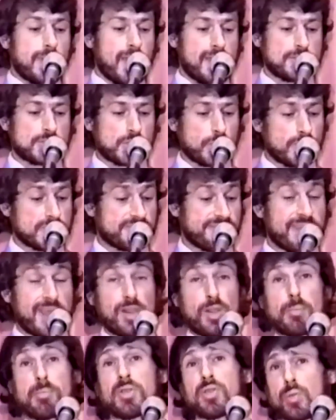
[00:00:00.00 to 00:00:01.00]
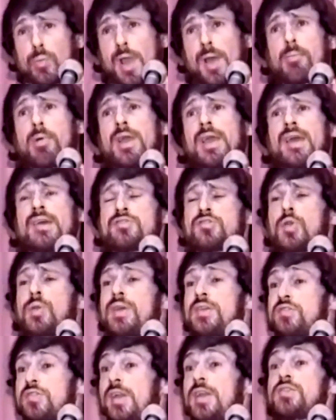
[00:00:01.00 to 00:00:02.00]
a non Jewish fellow. But the rabbi answered,
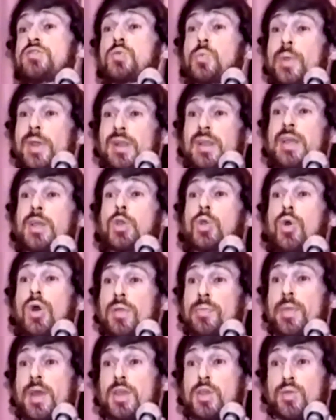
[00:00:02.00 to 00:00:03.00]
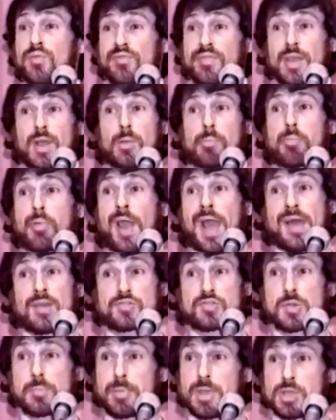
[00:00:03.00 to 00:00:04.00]
he said, It's really good that you feel
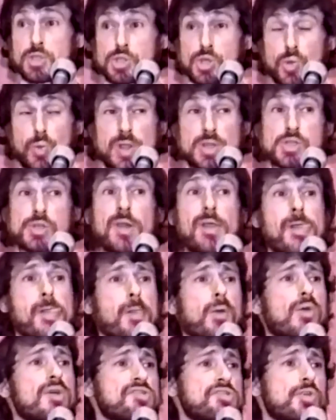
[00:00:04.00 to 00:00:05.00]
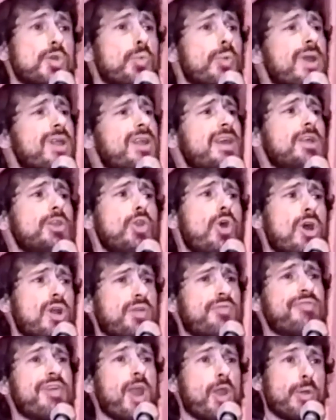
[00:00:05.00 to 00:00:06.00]
proud to be Jewish because you really
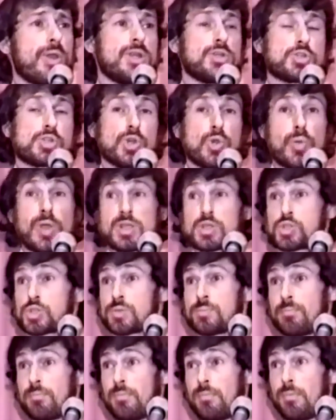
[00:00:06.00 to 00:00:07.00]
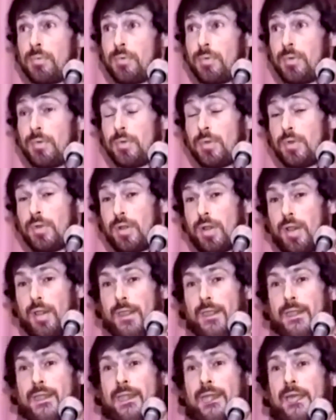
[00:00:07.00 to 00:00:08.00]
look very Jewish.
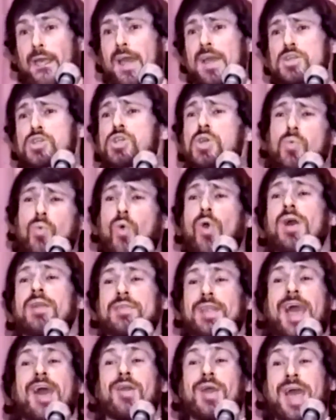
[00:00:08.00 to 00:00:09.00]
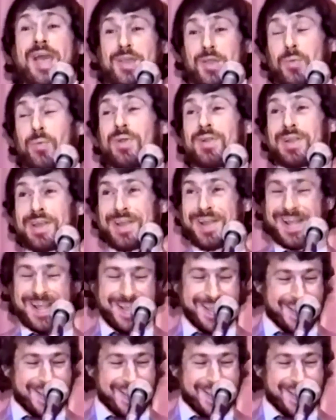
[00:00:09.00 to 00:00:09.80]
and she walked out angrily.